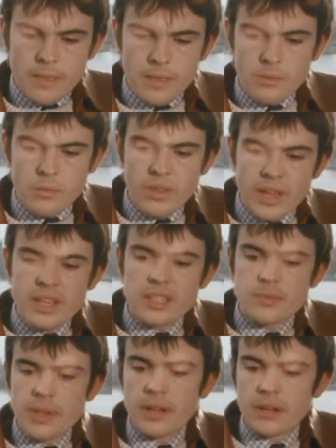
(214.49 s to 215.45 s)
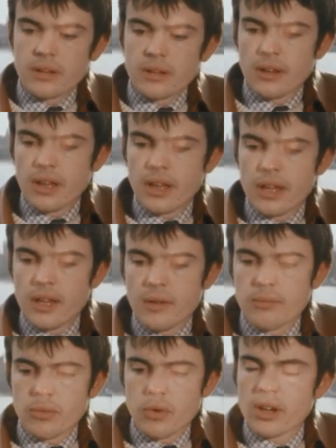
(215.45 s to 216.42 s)
Well, there has been
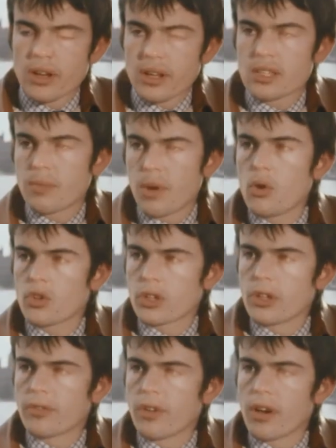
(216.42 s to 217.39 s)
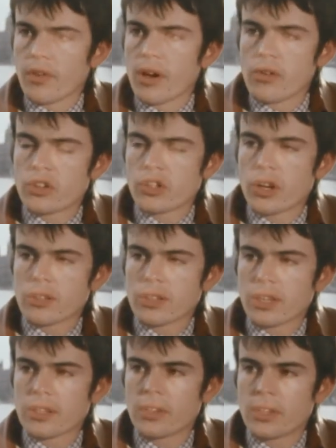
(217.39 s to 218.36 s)
quite an explosion of Irish arts
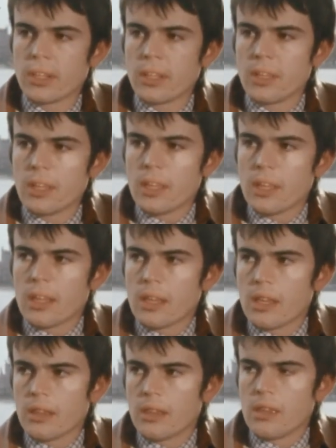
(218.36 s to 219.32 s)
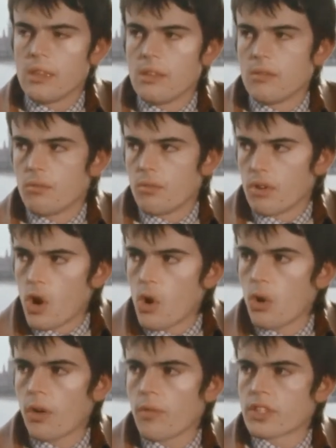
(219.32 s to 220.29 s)
activity. We're
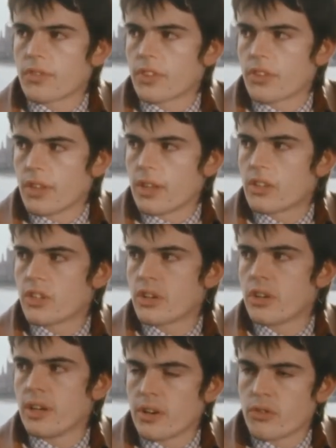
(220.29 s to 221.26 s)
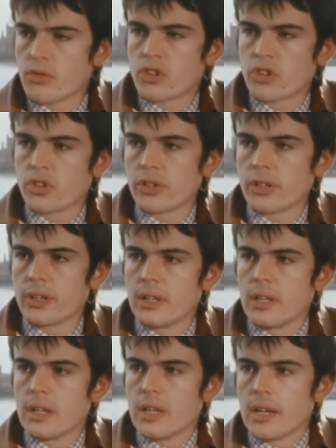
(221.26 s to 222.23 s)
known, obviously, for theatre, literature
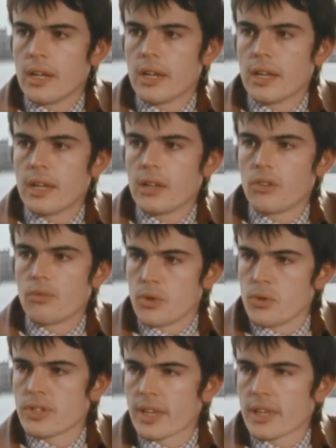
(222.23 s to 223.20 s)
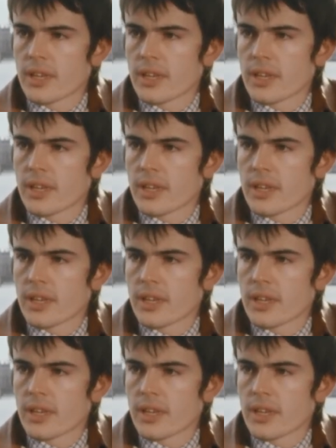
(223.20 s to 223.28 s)
and music,